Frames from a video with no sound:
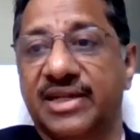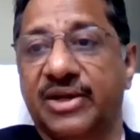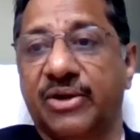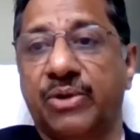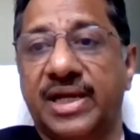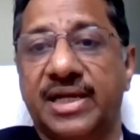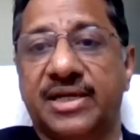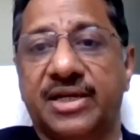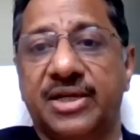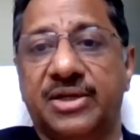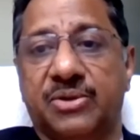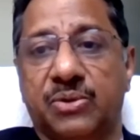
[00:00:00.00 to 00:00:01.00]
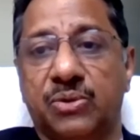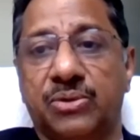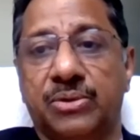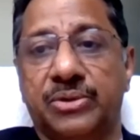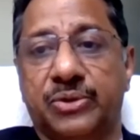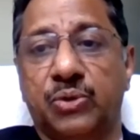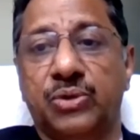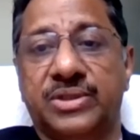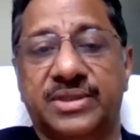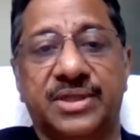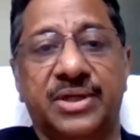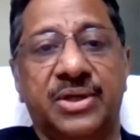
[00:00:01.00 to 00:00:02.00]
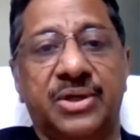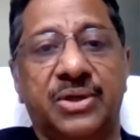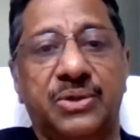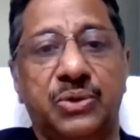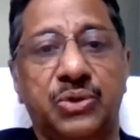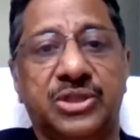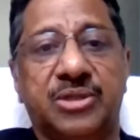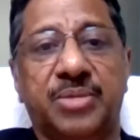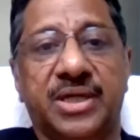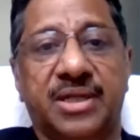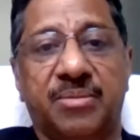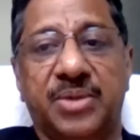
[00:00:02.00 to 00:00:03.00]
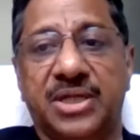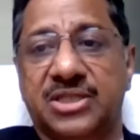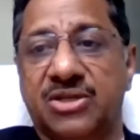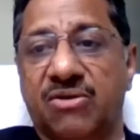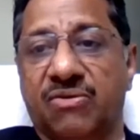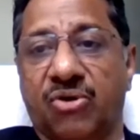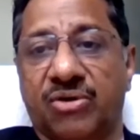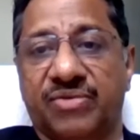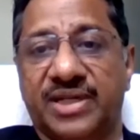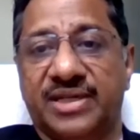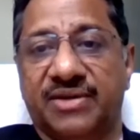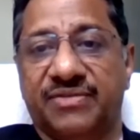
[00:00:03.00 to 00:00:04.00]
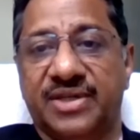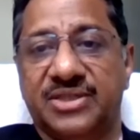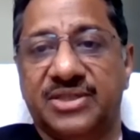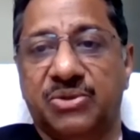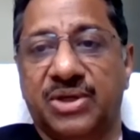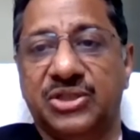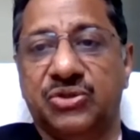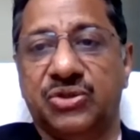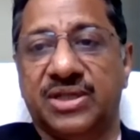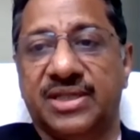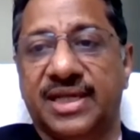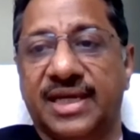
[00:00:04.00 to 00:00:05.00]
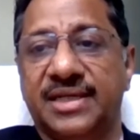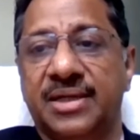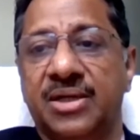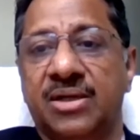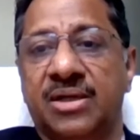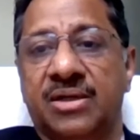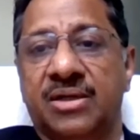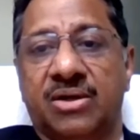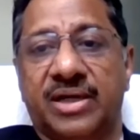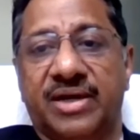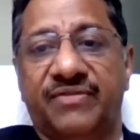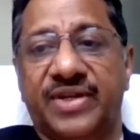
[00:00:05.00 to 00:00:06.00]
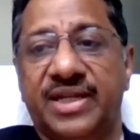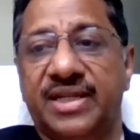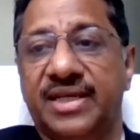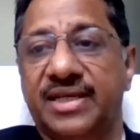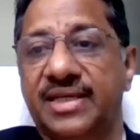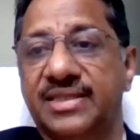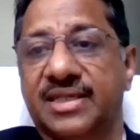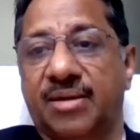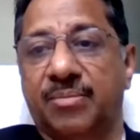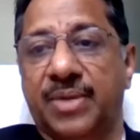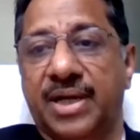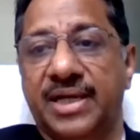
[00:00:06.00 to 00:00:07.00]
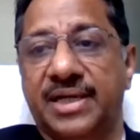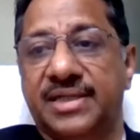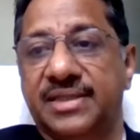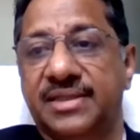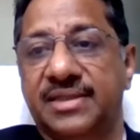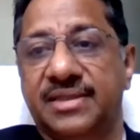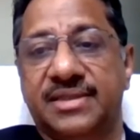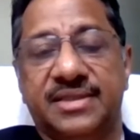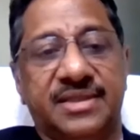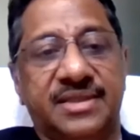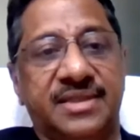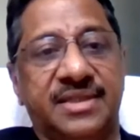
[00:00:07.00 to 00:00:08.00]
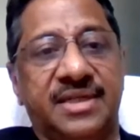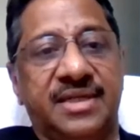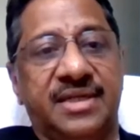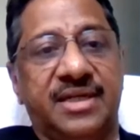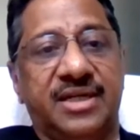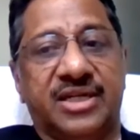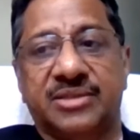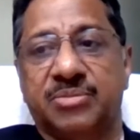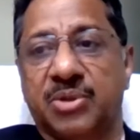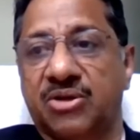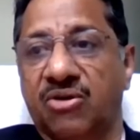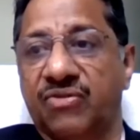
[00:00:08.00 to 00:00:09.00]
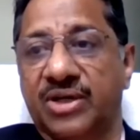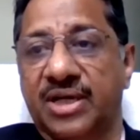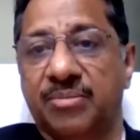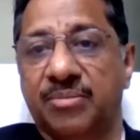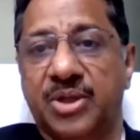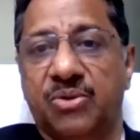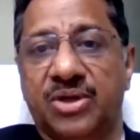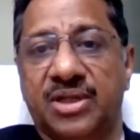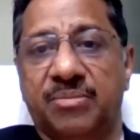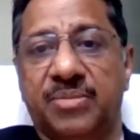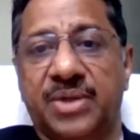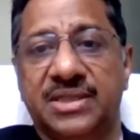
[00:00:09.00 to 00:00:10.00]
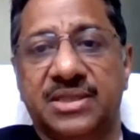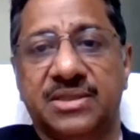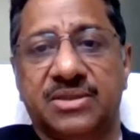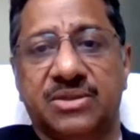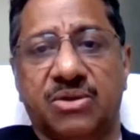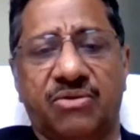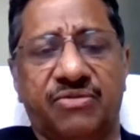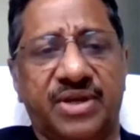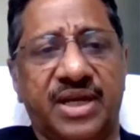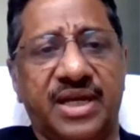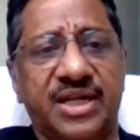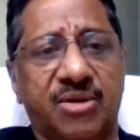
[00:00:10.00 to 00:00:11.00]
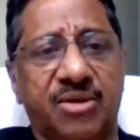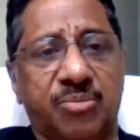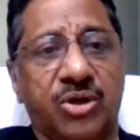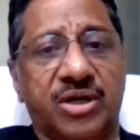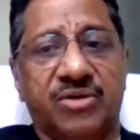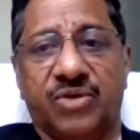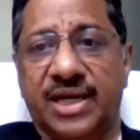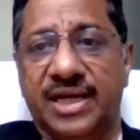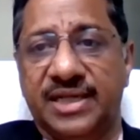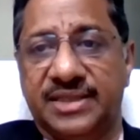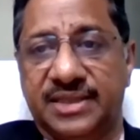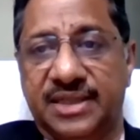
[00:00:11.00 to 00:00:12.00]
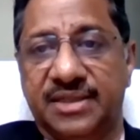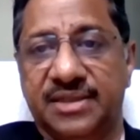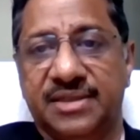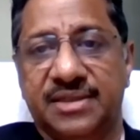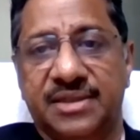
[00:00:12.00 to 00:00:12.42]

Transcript: the regulatory tools used by the Ministry of Corporate Affairs to ensure that everything is compliant in respect of a company on the basis of any reported violation